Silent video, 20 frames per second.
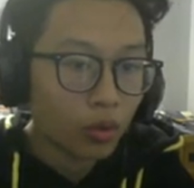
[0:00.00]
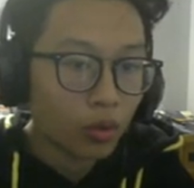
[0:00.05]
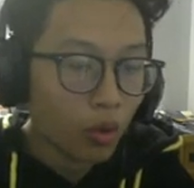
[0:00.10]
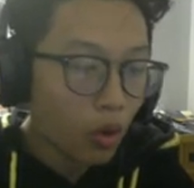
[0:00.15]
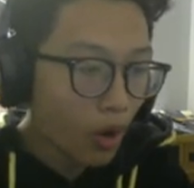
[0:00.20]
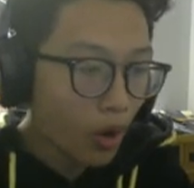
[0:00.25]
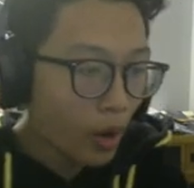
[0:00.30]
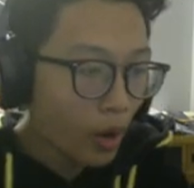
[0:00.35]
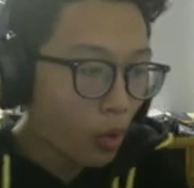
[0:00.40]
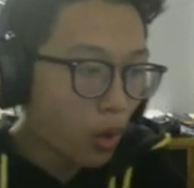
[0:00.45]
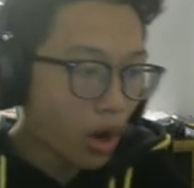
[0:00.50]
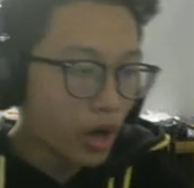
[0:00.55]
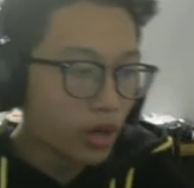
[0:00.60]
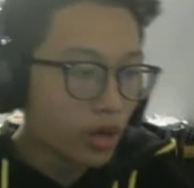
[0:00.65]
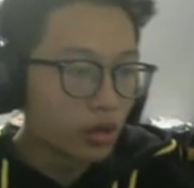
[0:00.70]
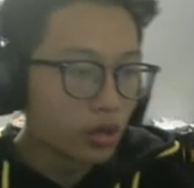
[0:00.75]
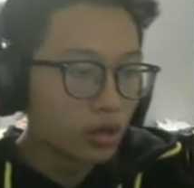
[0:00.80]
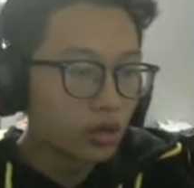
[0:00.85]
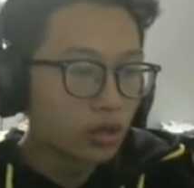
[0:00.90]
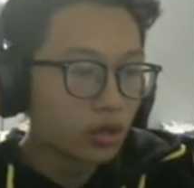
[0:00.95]
Oh, I
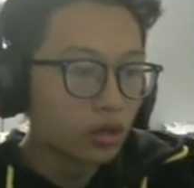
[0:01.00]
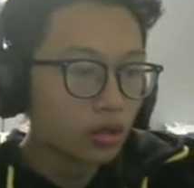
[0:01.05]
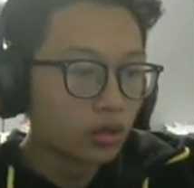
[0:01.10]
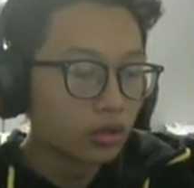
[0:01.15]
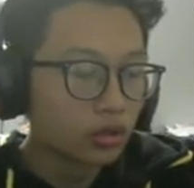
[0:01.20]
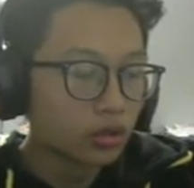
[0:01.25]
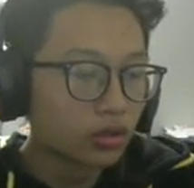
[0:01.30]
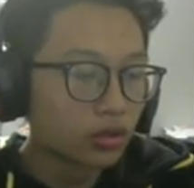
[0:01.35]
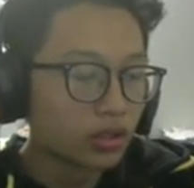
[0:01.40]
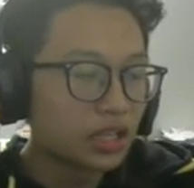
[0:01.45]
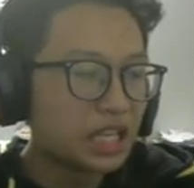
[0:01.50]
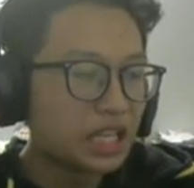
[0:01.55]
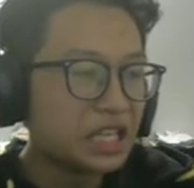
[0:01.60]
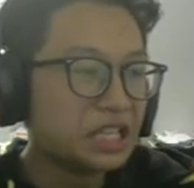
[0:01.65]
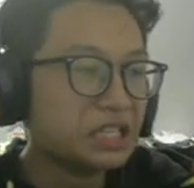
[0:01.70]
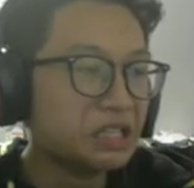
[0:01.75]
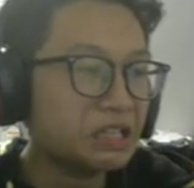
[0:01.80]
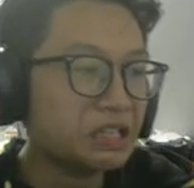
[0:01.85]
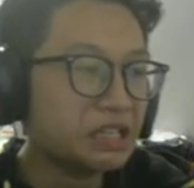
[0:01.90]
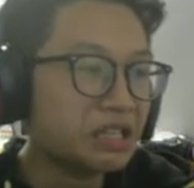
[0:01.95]
won.
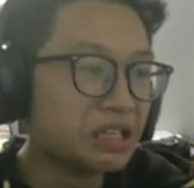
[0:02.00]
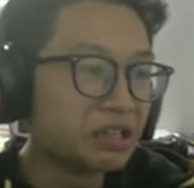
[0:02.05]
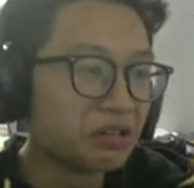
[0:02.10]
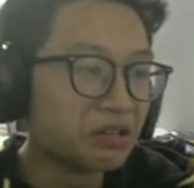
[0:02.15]
Easy.